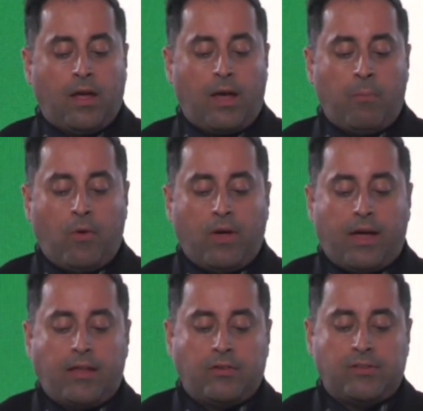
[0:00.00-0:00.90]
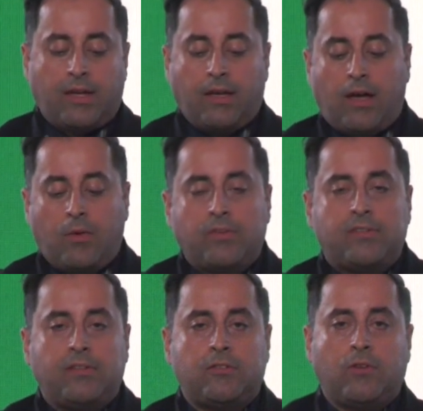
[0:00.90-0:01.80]
among others like our
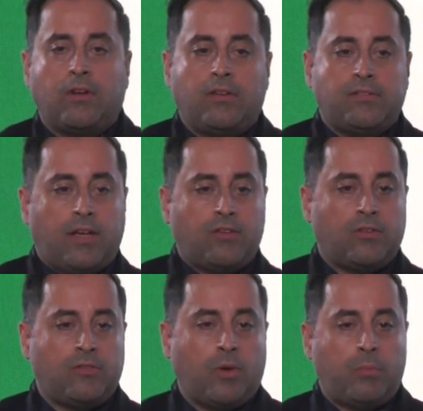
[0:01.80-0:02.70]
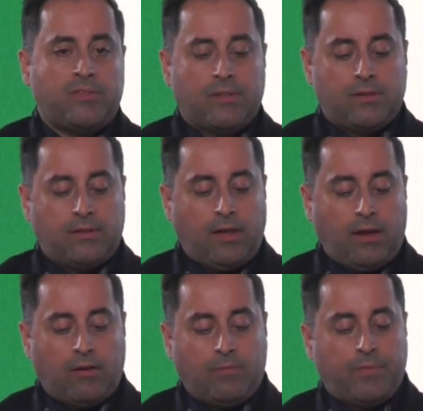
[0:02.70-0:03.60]
sister organizations represented
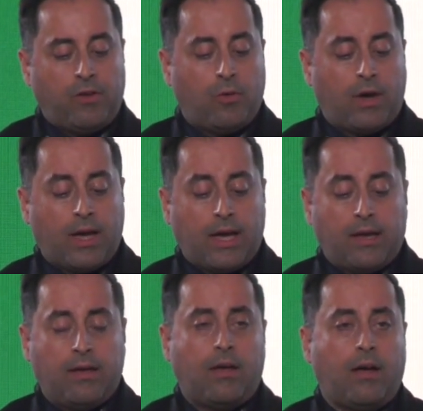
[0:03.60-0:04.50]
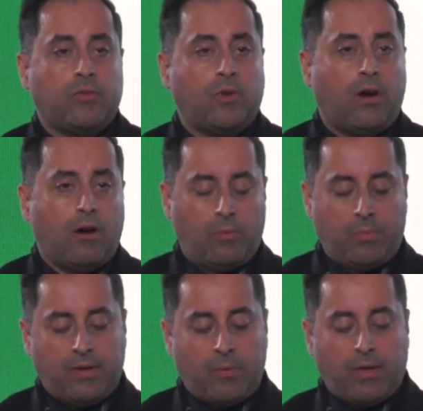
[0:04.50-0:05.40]
here, UIA,
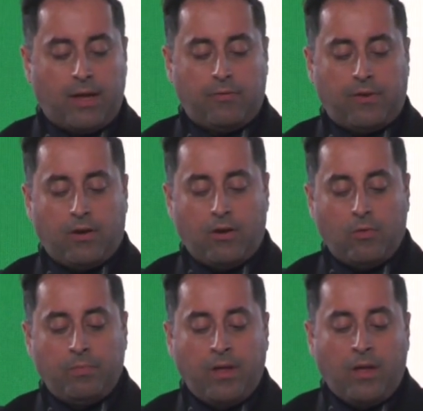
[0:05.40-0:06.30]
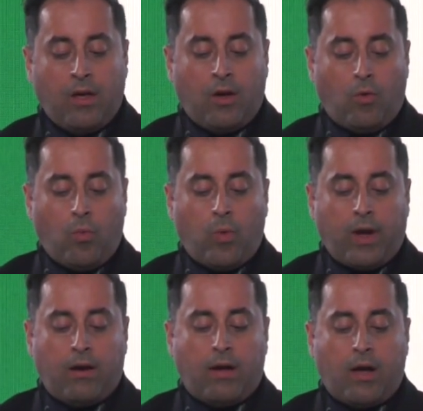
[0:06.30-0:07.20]
ISOCARP, WFEO,
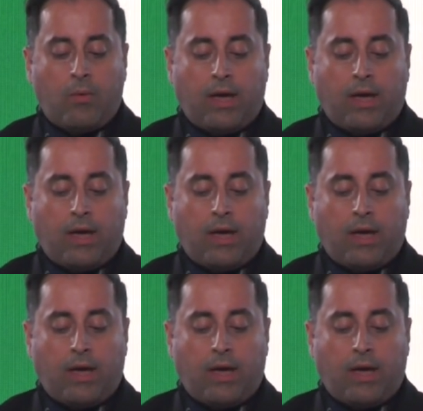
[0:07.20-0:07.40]
where our